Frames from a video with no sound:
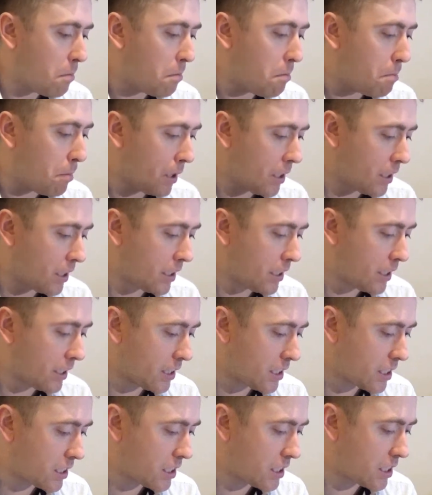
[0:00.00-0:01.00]

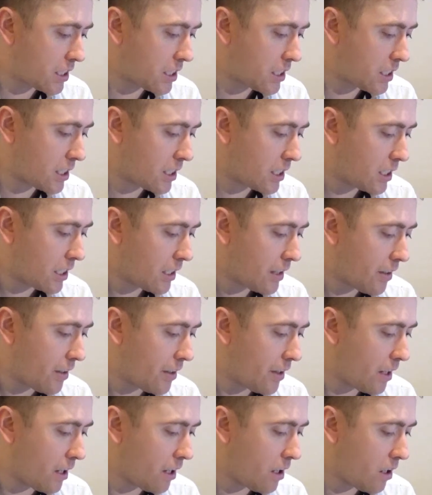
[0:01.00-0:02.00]
But
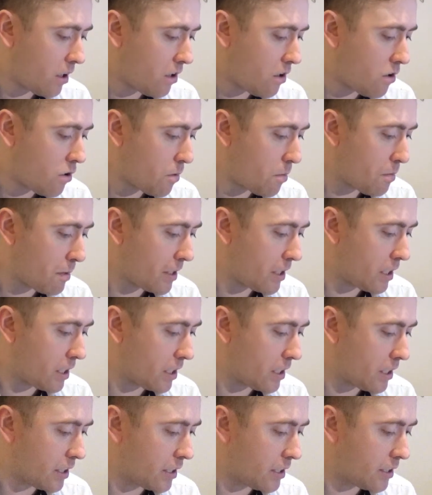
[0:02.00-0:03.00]
the hope
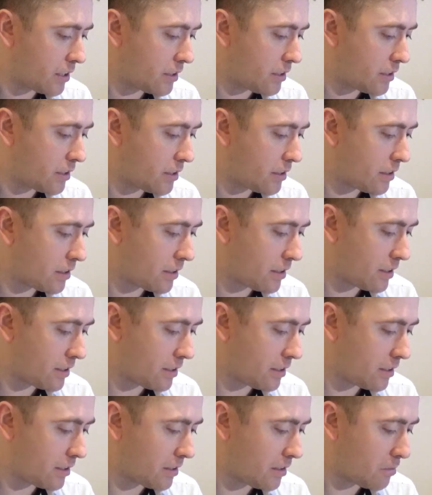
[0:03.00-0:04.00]
is,
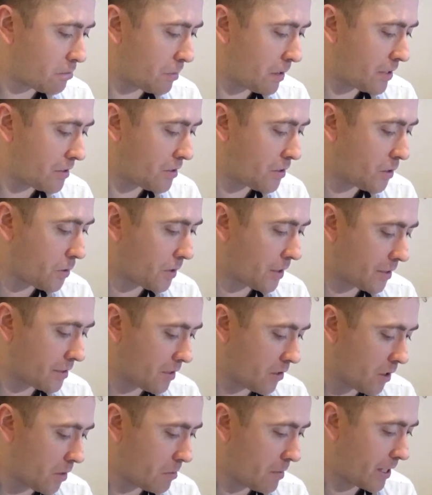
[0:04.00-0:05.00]
by doing
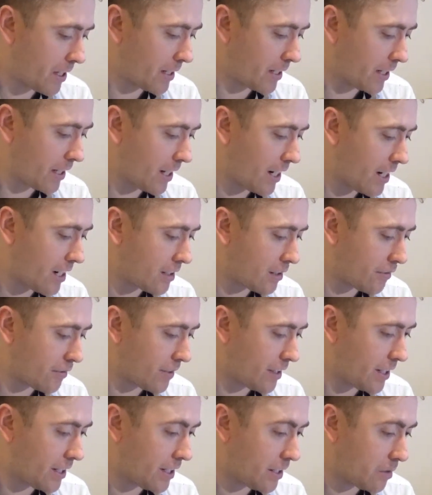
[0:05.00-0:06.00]
so, I'm making it harder
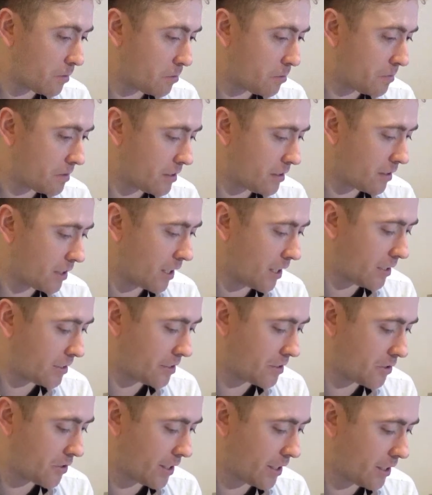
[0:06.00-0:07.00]
for him to
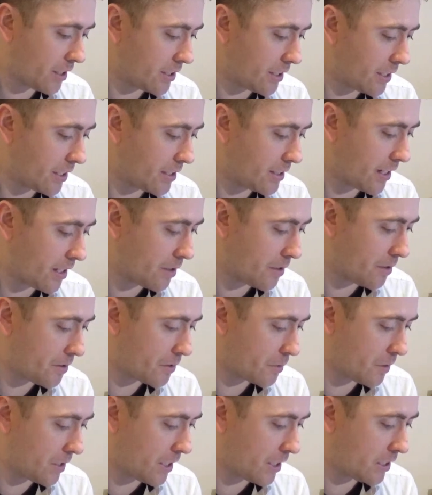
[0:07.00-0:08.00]
concentrate on any tower as
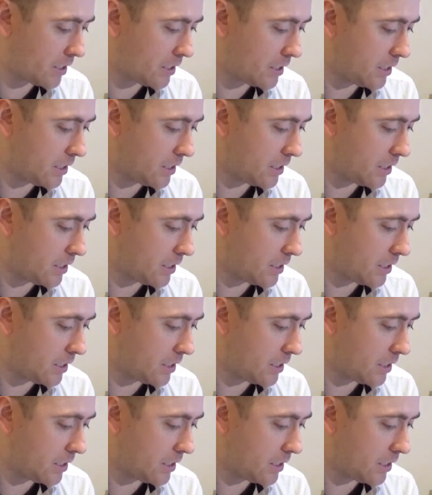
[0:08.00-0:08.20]
well.